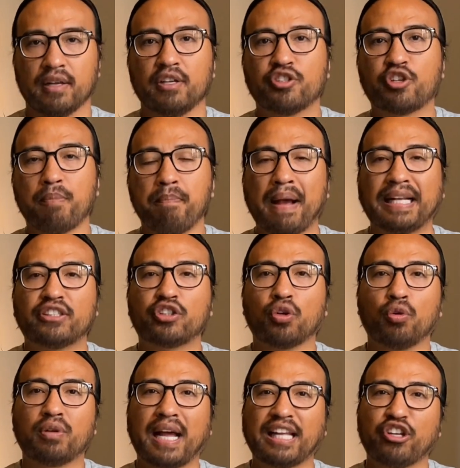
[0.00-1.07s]
So make
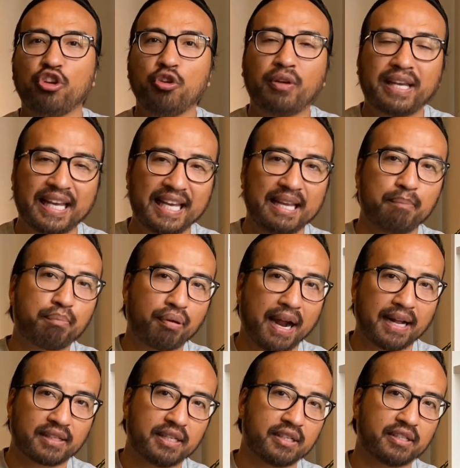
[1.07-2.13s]
sure that you keep
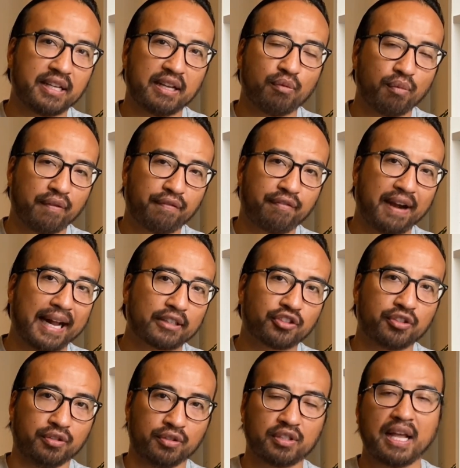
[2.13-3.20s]
practicing with
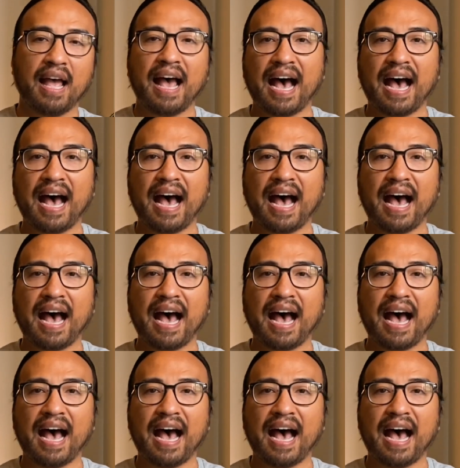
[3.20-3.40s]
fractions